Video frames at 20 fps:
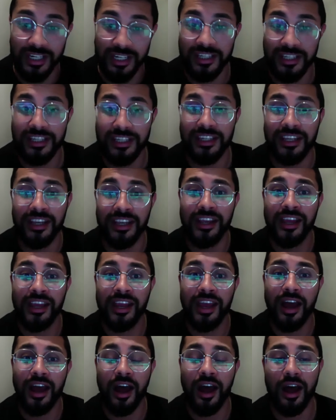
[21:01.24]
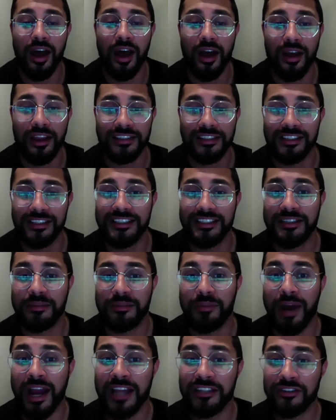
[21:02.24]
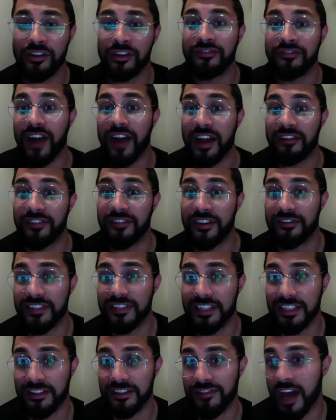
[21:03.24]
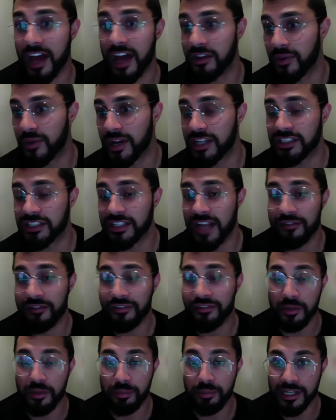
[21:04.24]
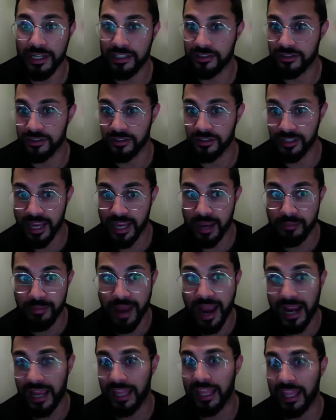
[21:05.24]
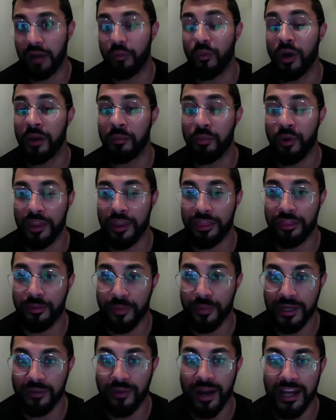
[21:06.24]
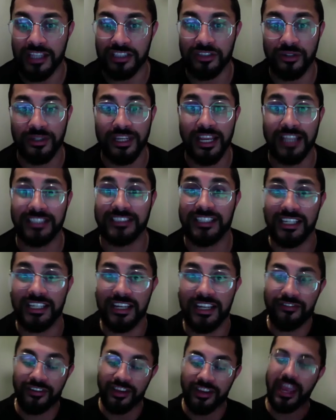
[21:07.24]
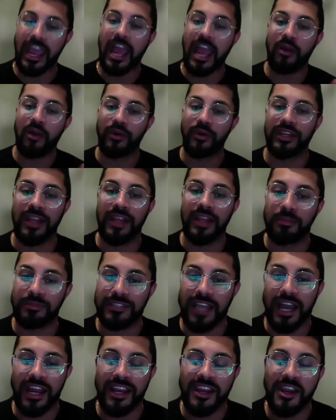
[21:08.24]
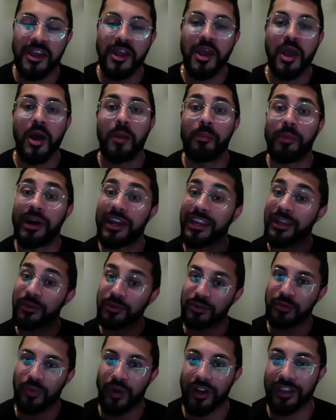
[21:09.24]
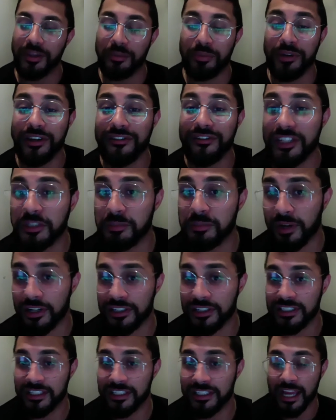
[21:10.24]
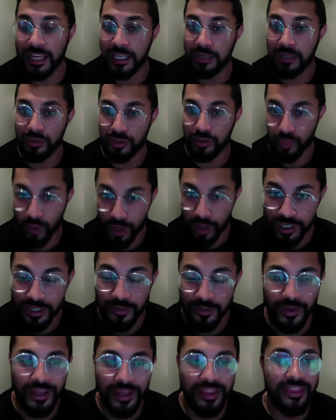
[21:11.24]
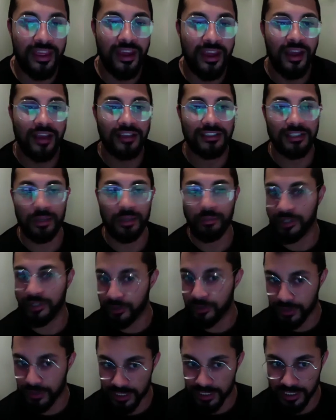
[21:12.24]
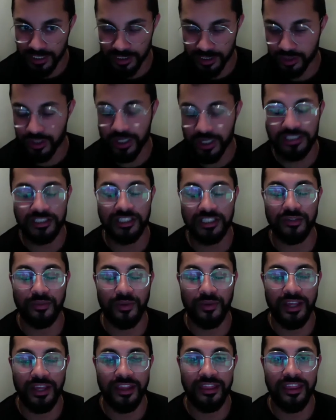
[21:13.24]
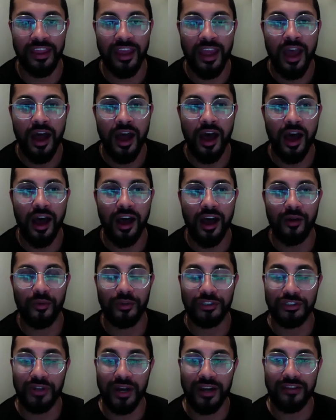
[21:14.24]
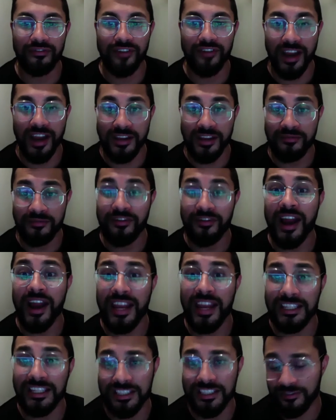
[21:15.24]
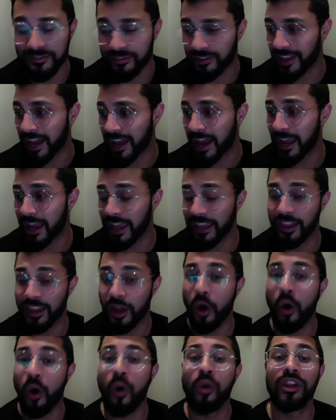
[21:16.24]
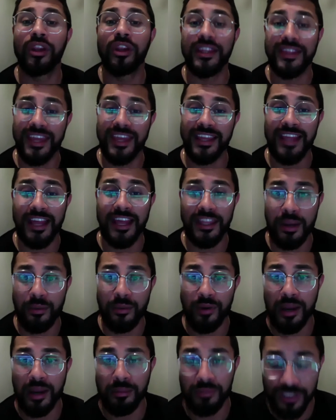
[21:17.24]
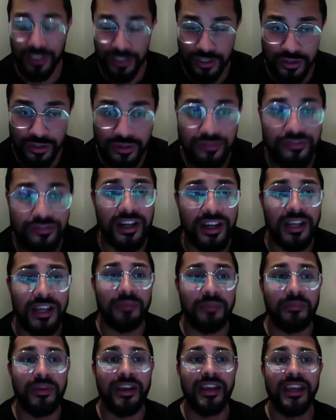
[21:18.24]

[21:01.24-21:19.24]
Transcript: and his lease to buy is only 550, and the valuation after an appraisal, it came back at like 1.3, right? So he has significant equity and upside, but the previous person that he was working with, someone who he entrusted with, was trying to find him financing for that, and the only thing that they were able to do for him